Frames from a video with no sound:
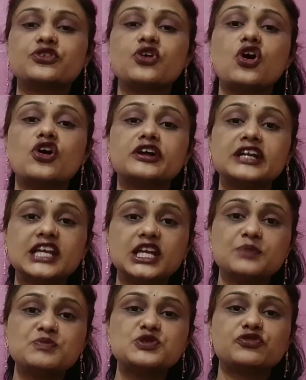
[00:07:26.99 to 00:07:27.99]
wrong
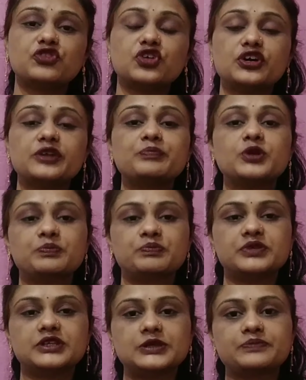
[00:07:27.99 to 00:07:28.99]
names for
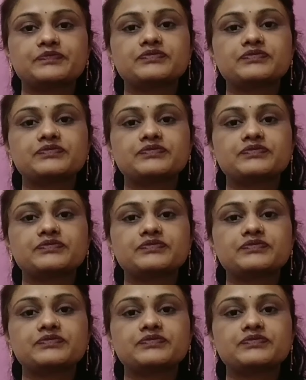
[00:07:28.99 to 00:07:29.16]
people,